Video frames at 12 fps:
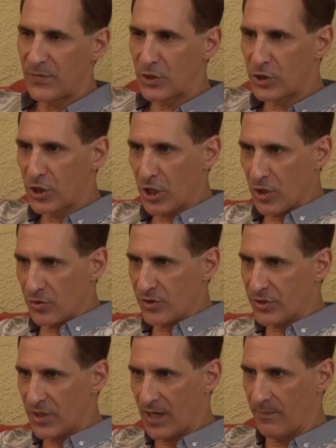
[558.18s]

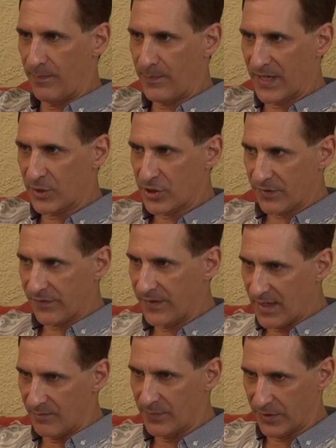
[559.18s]
chose a bunch of
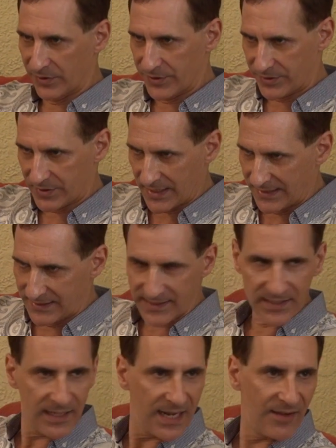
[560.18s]
numbers. I
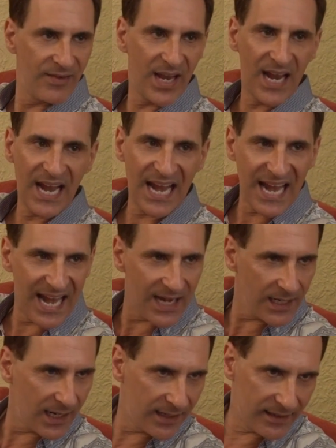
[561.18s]
didn't have
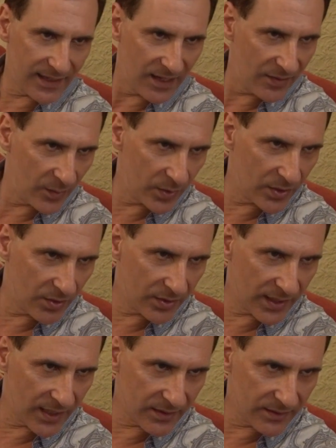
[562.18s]
any idea how they would go
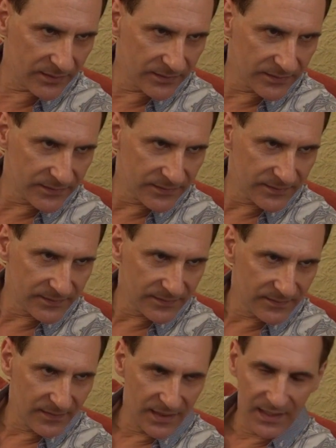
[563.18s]
together.
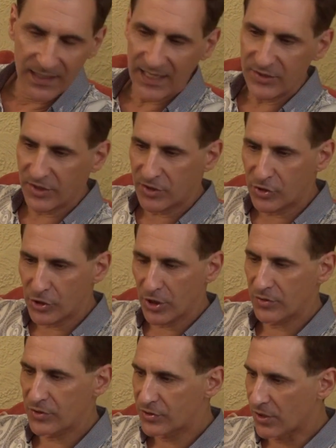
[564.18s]
I just
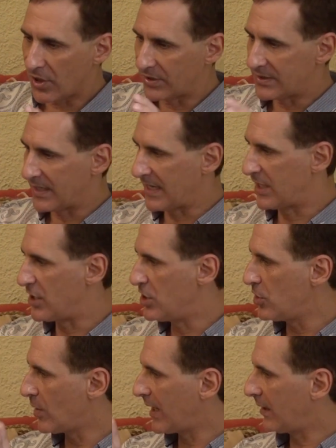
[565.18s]
chose songs that I
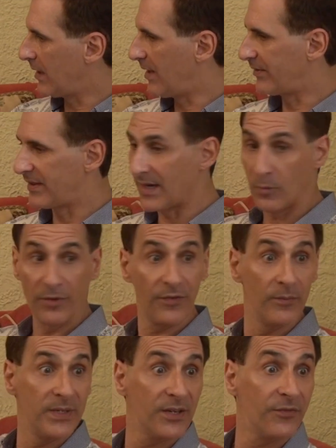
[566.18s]
knew I loved that were
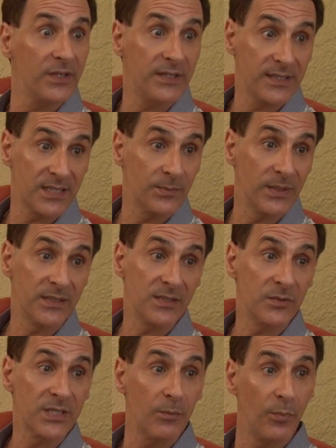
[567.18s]
from different disciplines.
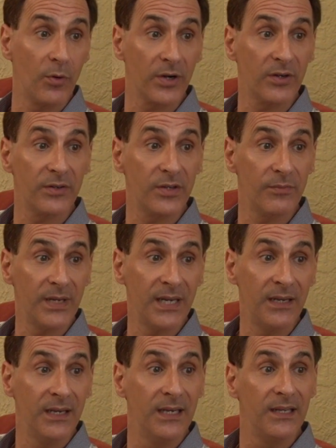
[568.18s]
It was important to
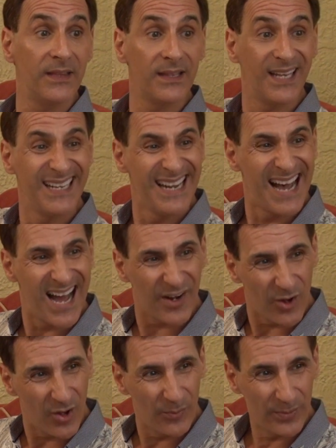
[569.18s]
me that they not
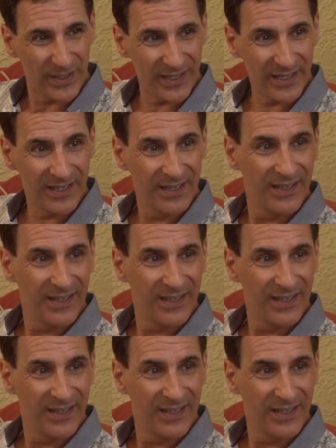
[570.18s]
all be